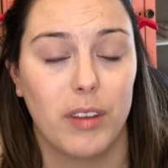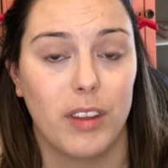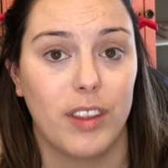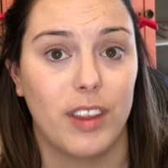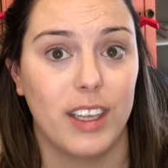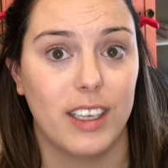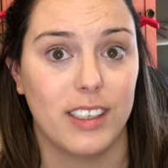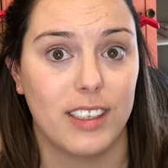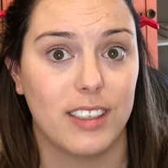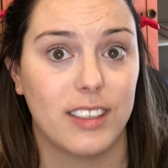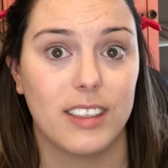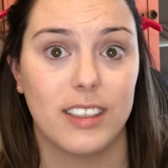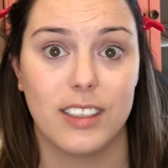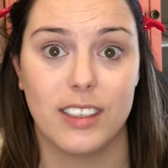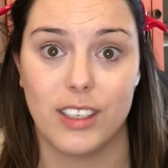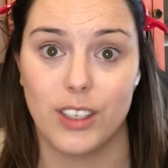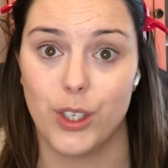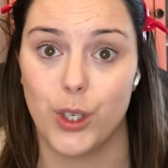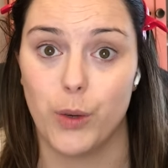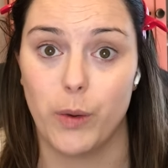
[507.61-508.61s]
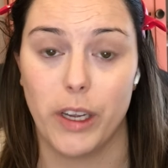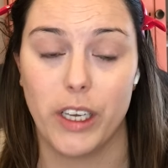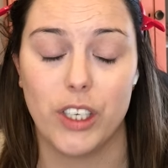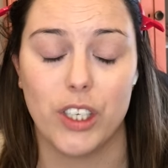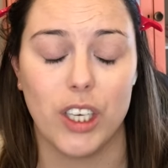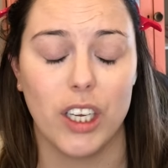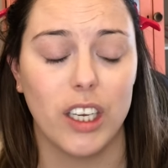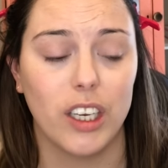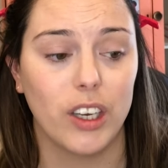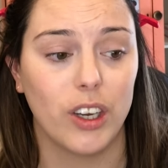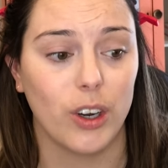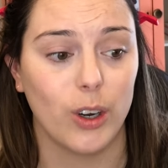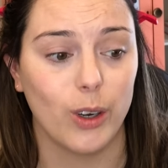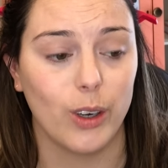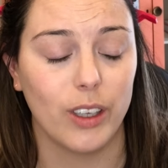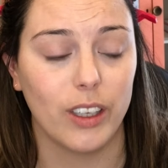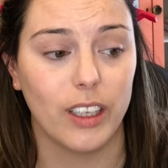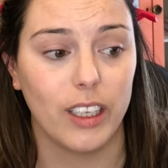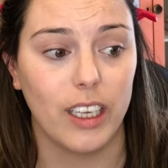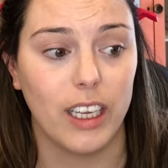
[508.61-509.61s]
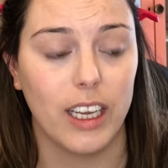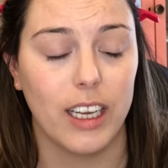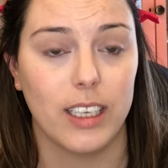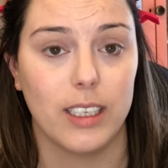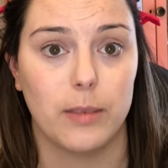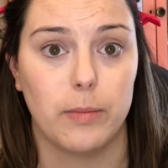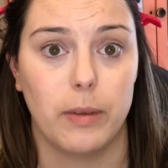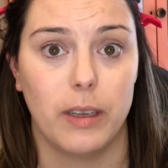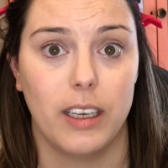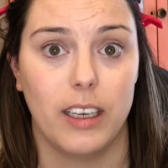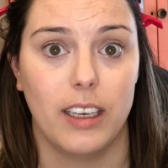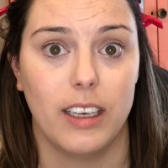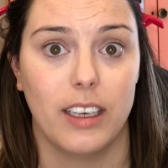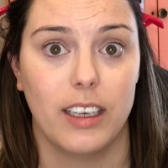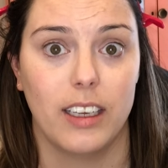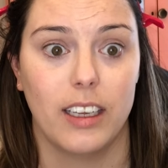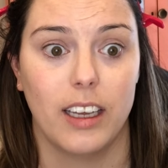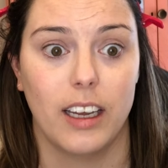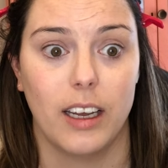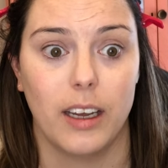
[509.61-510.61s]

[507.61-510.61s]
this situation currently has been